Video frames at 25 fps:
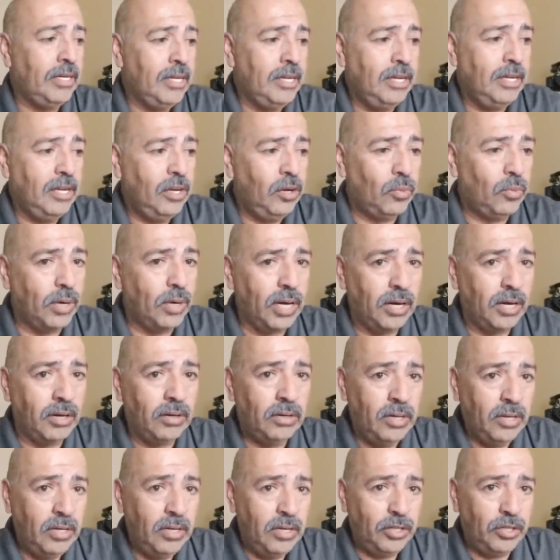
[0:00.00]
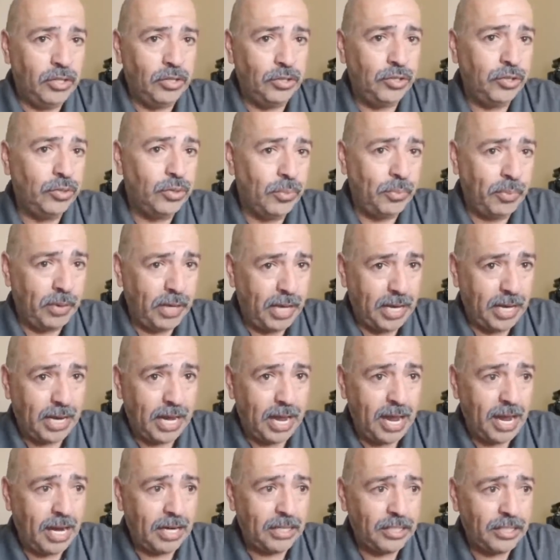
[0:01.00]
Well, you do a plan of
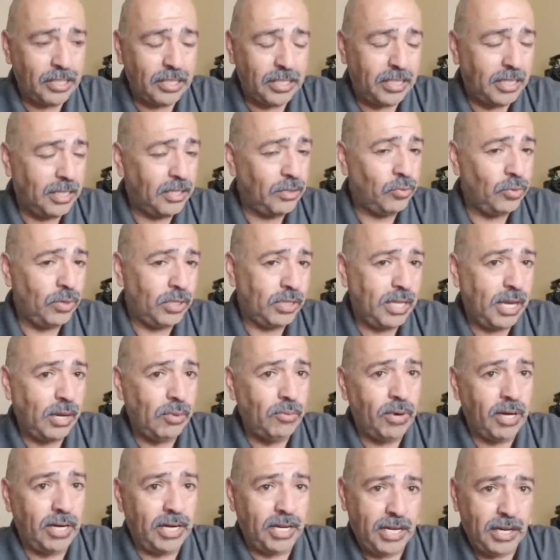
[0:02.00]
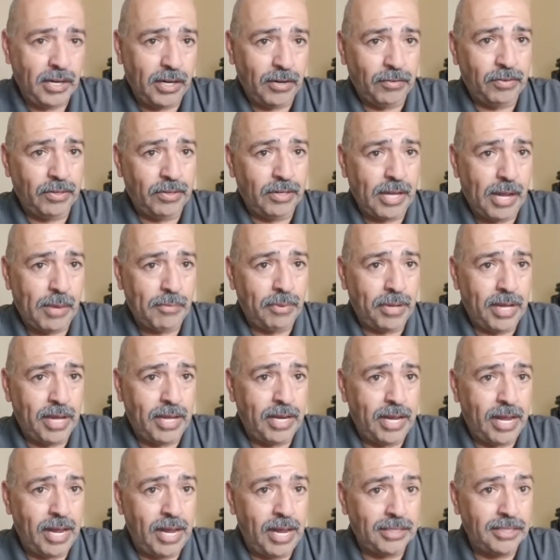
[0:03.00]
action, and what they want to hear from that plan of
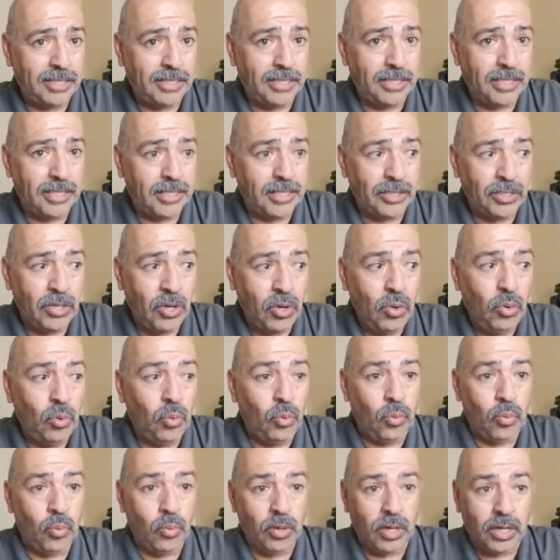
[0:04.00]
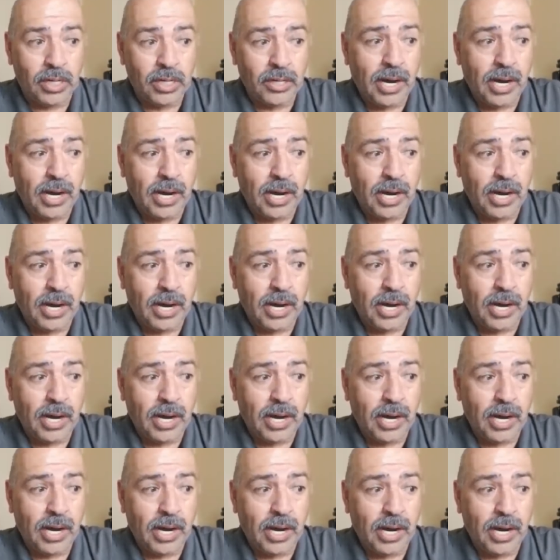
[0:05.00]
action is, what do I
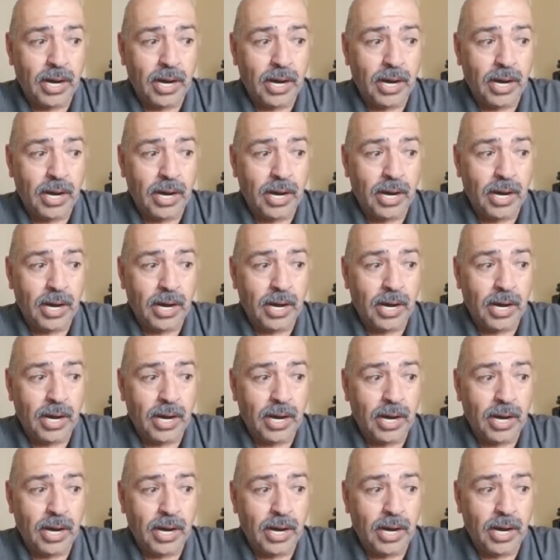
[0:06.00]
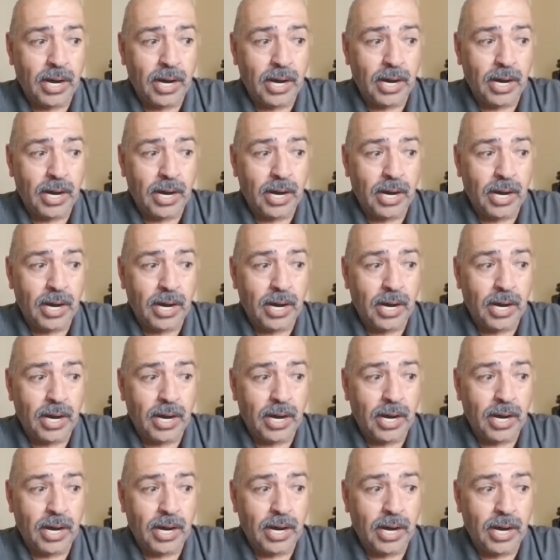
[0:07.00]
do to correct
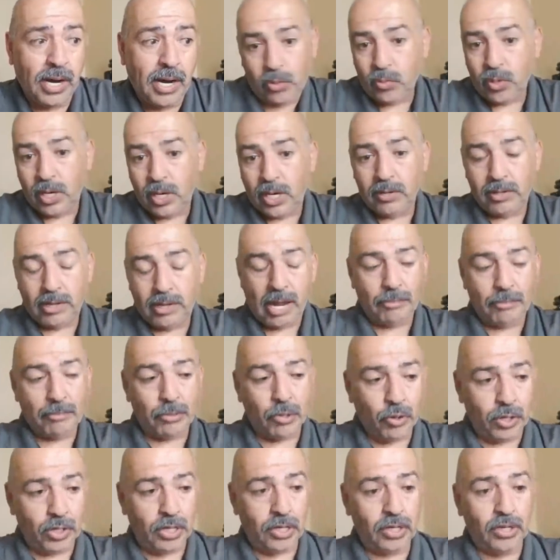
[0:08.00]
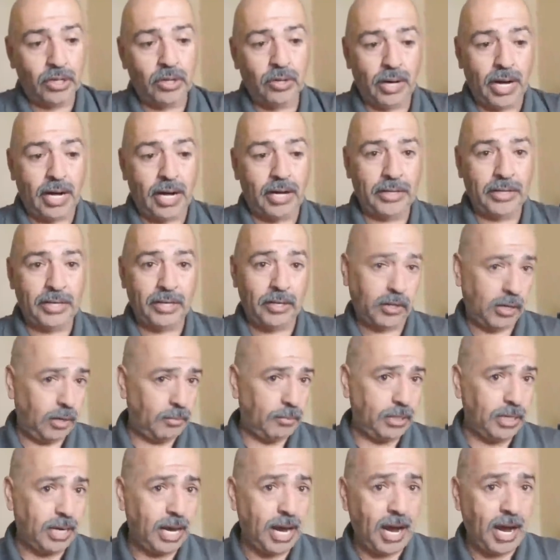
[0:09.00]
the problem? Well, I'm going to go out
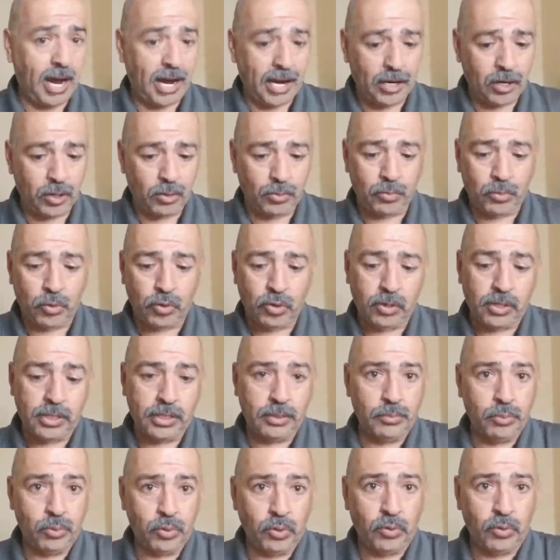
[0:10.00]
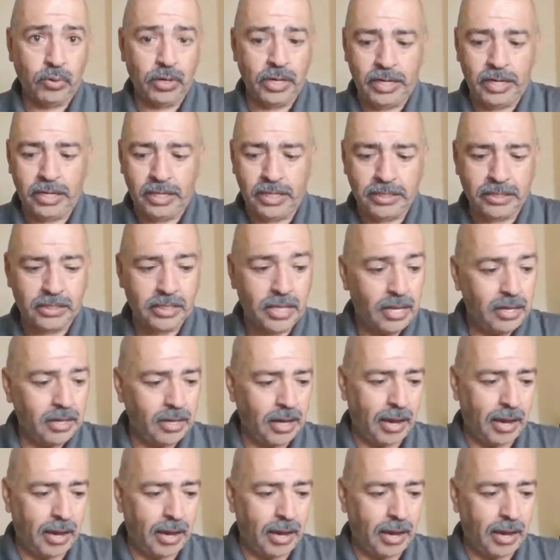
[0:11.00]
here, I'm going to hire more employees.